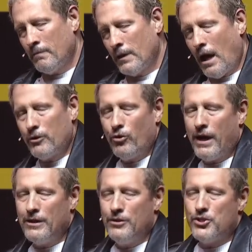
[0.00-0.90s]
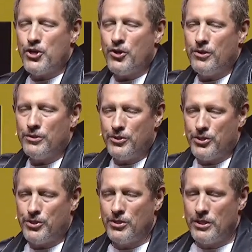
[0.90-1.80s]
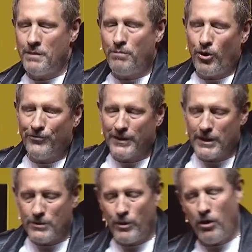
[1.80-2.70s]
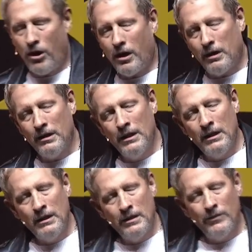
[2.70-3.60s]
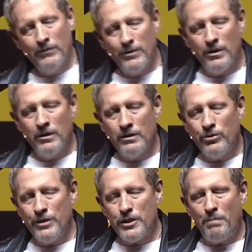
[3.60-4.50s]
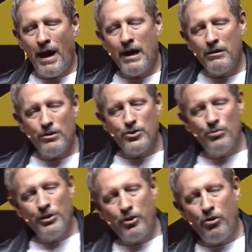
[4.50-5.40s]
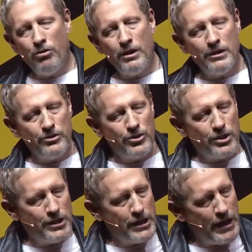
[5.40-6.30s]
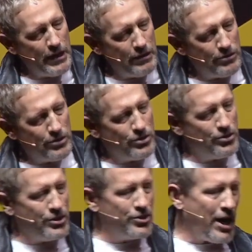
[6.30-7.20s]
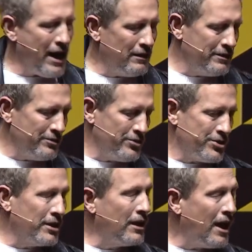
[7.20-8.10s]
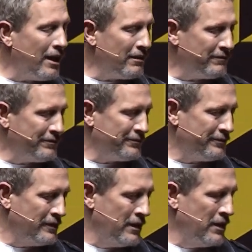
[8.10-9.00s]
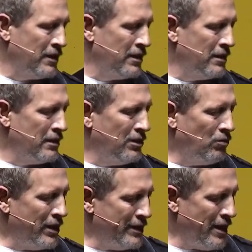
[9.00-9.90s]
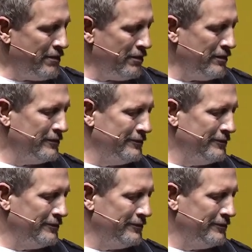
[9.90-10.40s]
God created the church, as imperfect as we are, to inspire, to encourage, to teach, to challenge, to love one another.